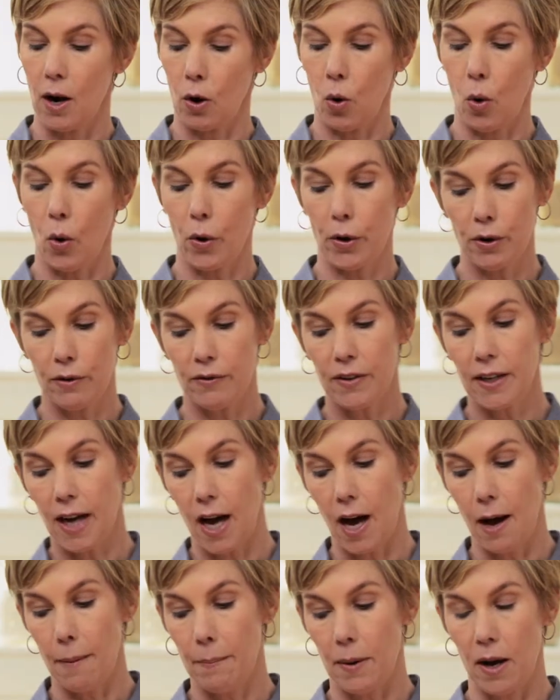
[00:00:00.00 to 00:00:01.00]
a quarter of a
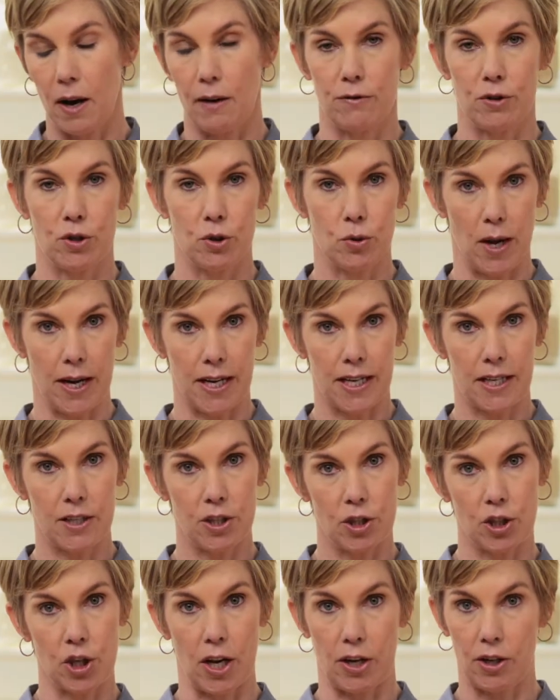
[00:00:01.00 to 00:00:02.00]
cup of
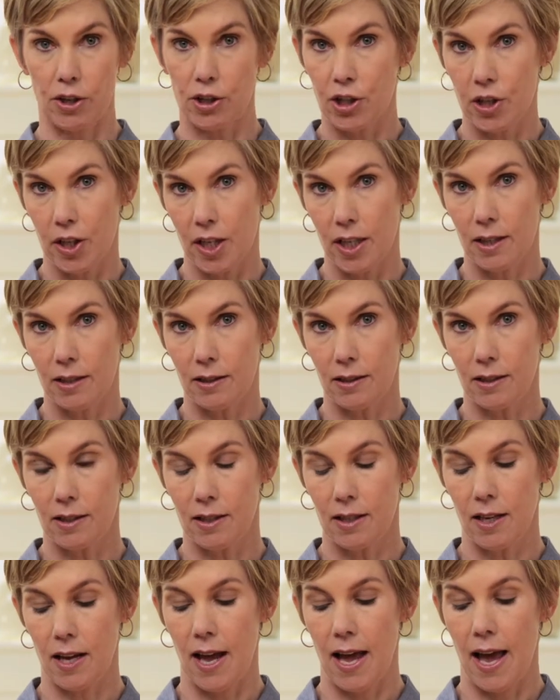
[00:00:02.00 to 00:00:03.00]
shredded cheddar
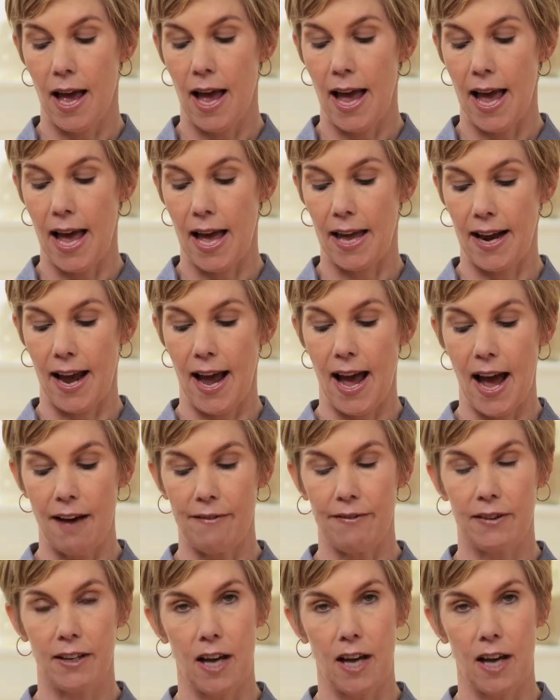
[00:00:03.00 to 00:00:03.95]
cheese and a half a